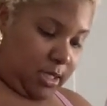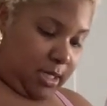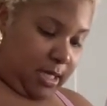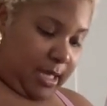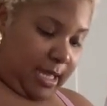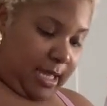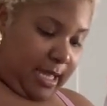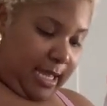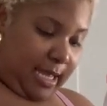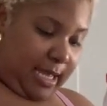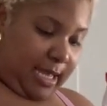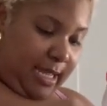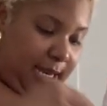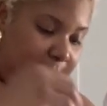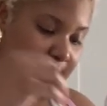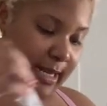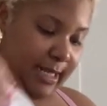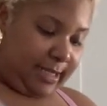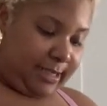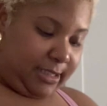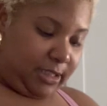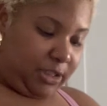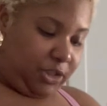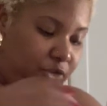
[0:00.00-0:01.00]
and I
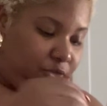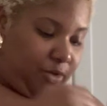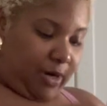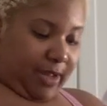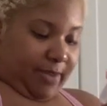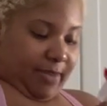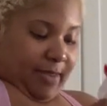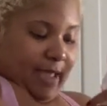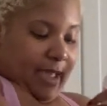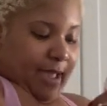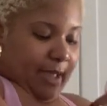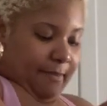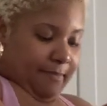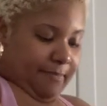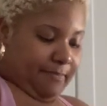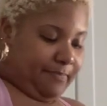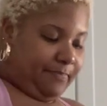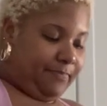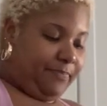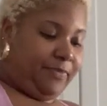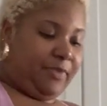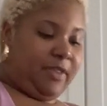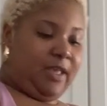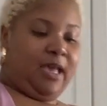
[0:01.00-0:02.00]
need to shred that.
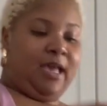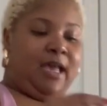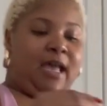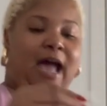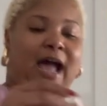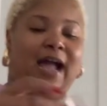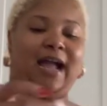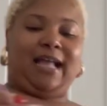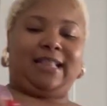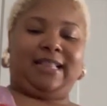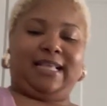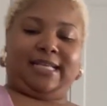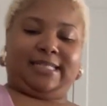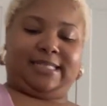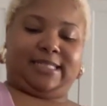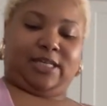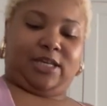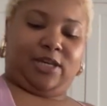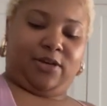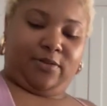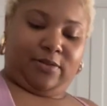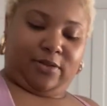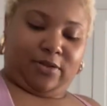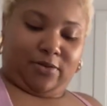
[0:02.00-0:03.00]
I got these
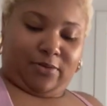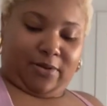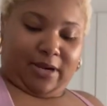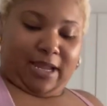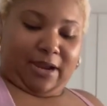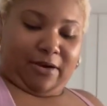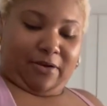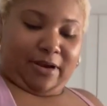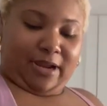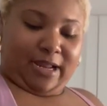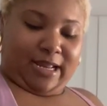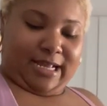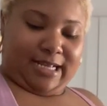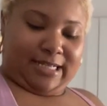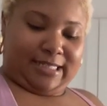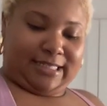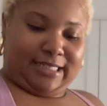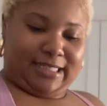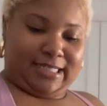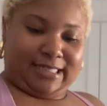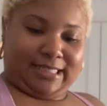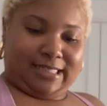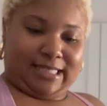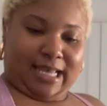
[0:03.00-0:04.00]
cute little earrings,
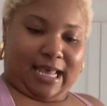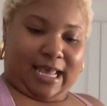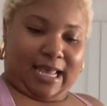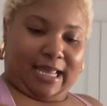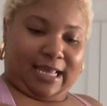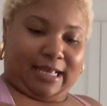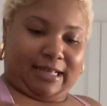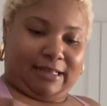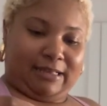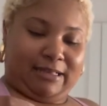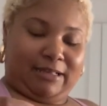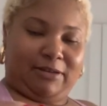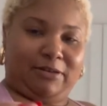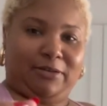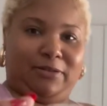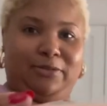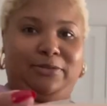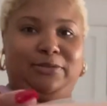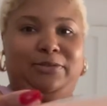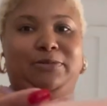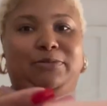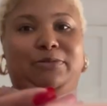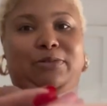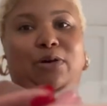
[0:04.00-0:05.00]
just like
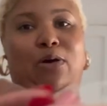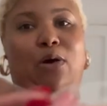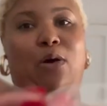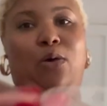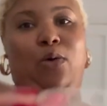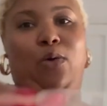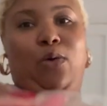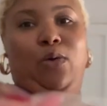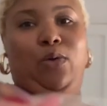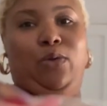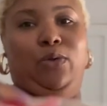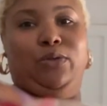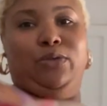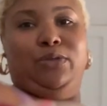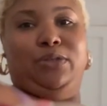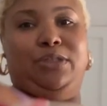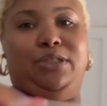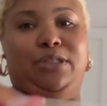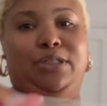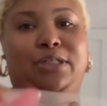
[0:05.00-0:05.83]
little gold,